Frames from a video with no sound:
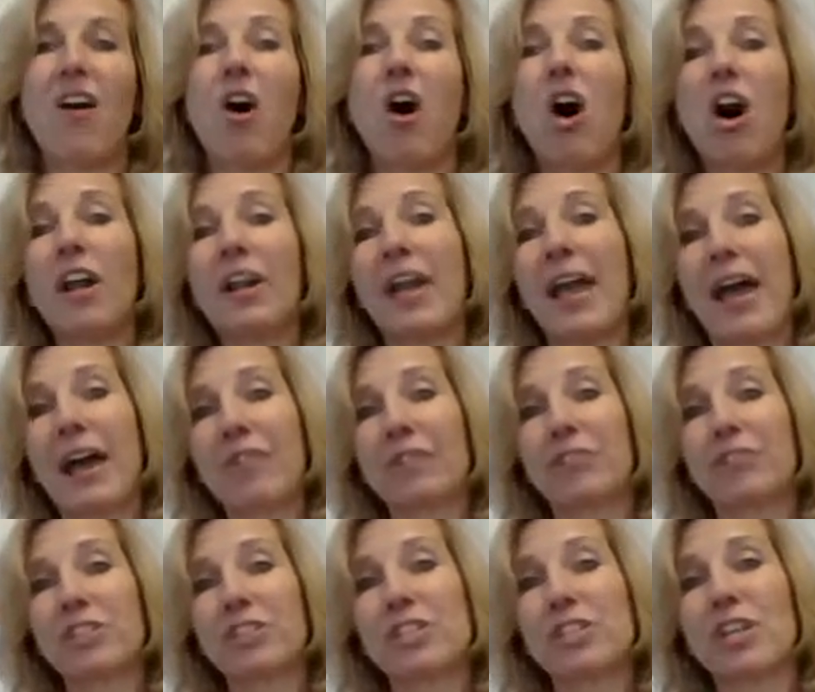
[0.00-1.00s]
on
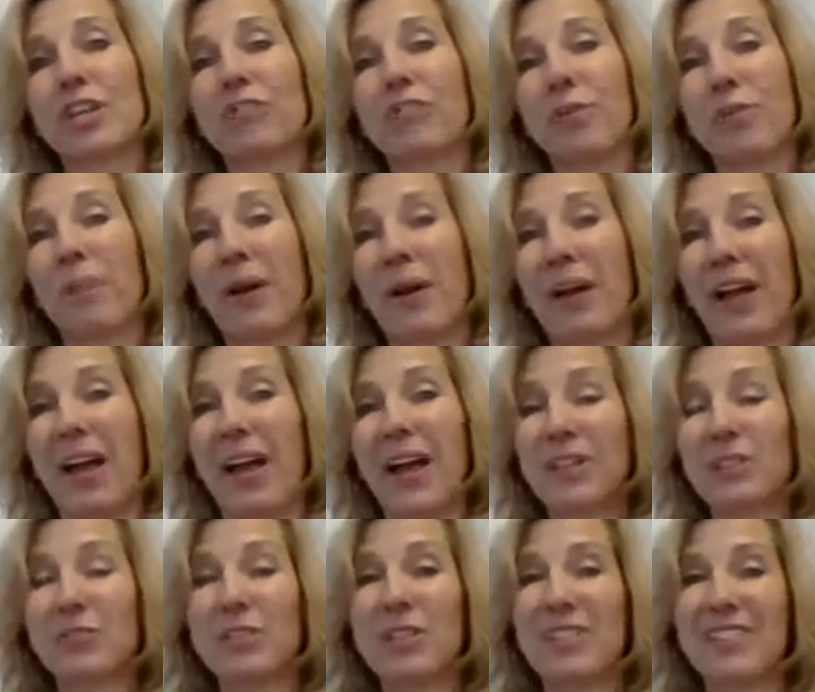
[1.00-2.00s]
average, sell for about
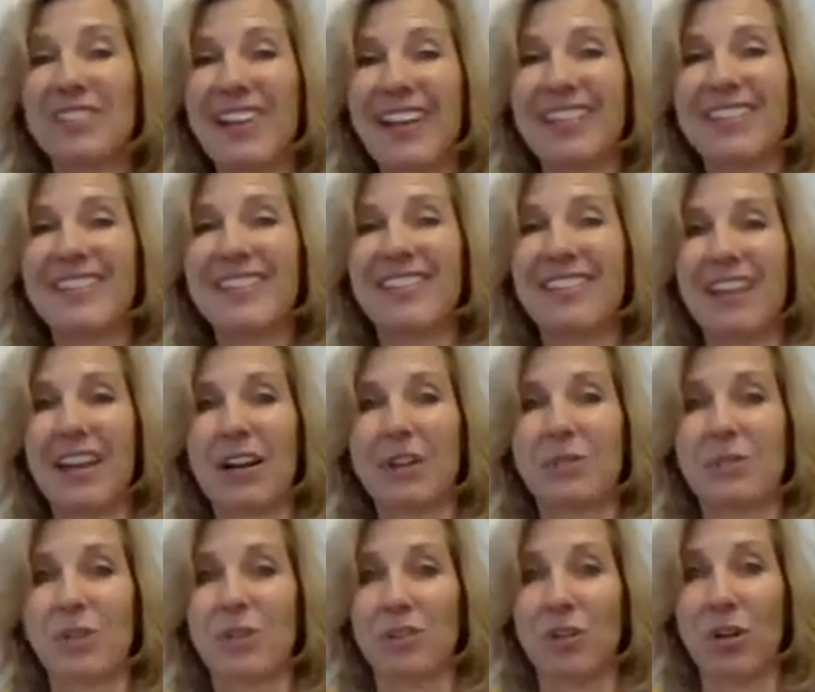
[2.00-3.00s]
$190,000
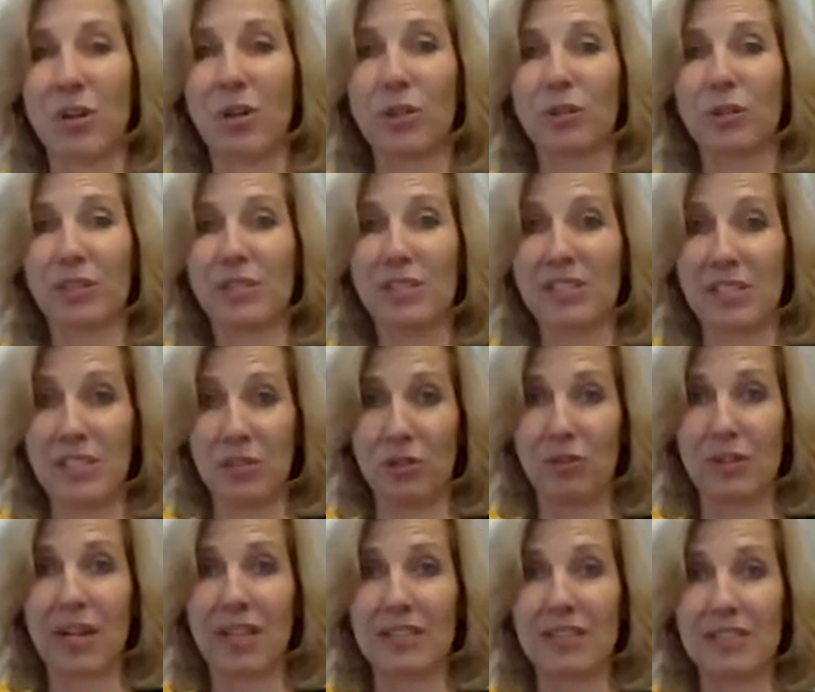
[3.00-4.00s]
in the
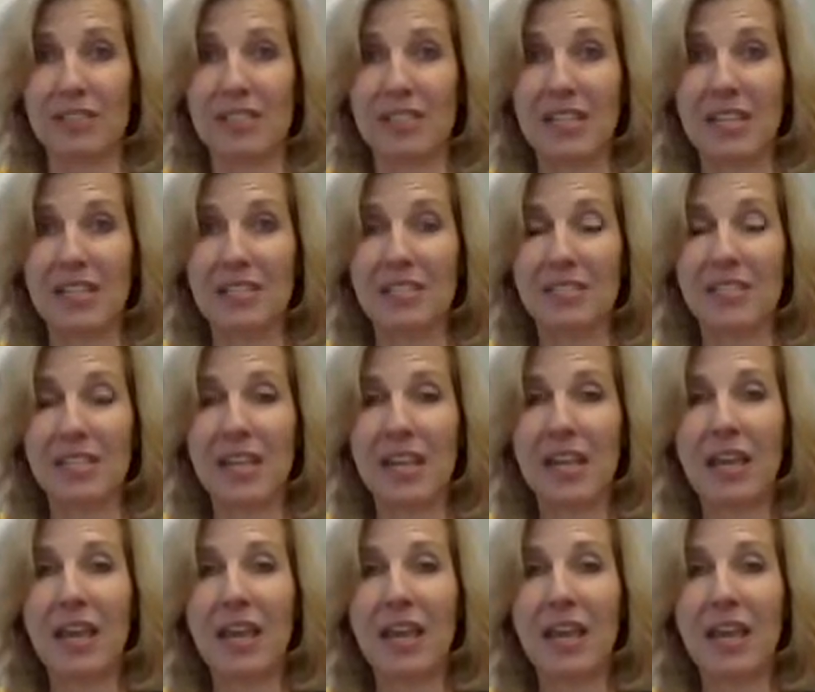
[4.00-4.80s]
United States?